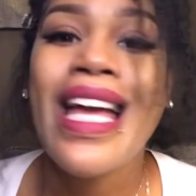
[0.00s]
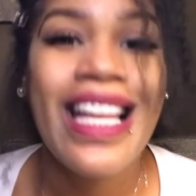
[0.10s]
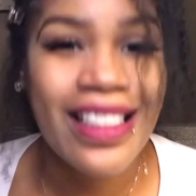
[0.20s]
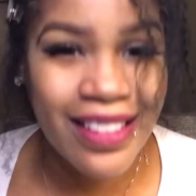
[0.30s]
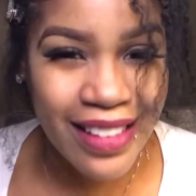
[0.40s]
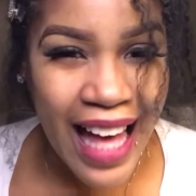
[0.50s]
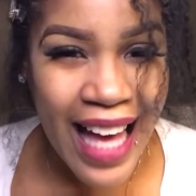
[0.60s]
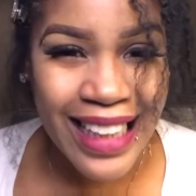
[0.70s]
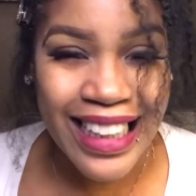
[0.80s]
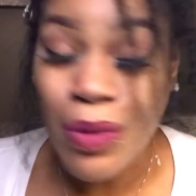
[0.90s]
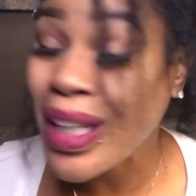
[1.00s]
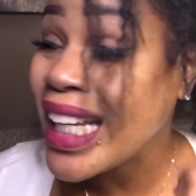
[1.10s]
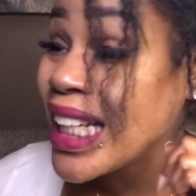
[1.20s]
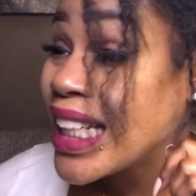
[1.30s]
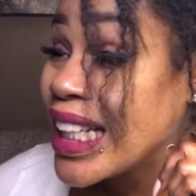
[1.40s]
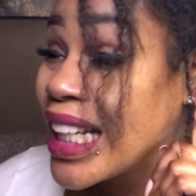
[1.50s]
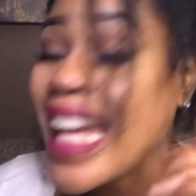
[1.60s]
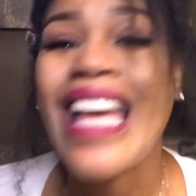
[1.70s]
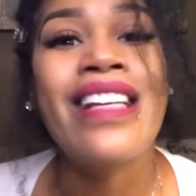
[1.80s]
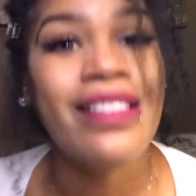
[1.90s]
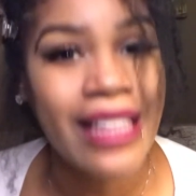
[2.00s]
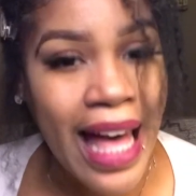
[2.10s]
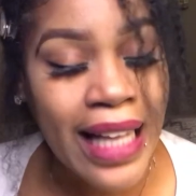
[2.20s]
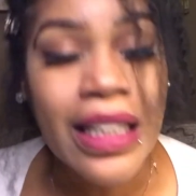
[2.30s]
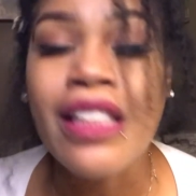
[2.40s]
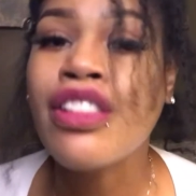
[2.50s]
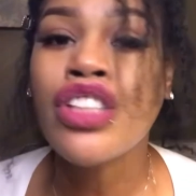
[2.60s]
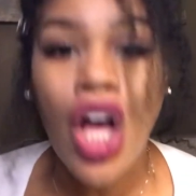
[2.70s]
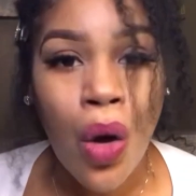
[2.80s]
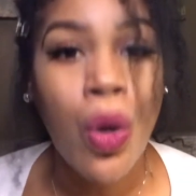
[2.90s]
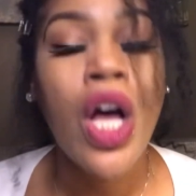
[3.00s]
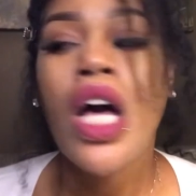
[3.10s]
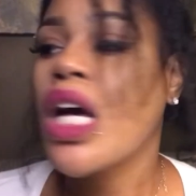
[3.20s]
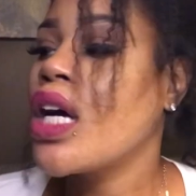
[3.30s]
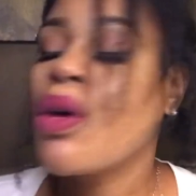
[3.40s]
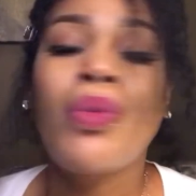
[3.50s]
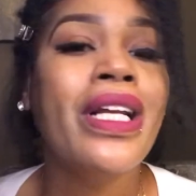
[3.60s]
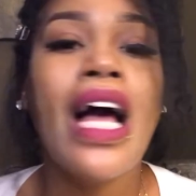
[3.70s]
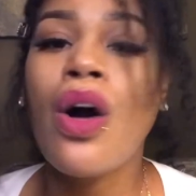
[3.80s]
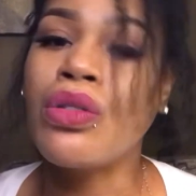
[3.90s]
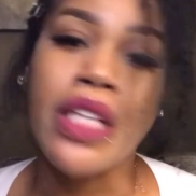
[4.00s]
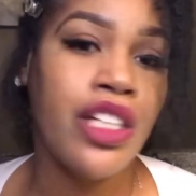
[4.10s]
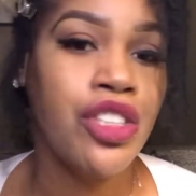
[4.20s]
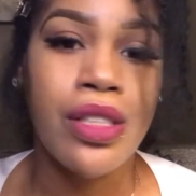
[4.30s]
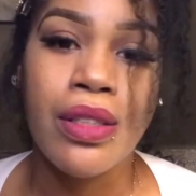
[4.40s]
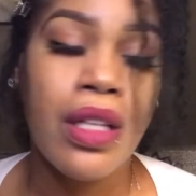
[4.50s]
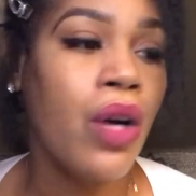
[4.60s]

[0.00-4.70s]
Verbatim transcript: Exactly. What? Exactly. So, we not on that shit.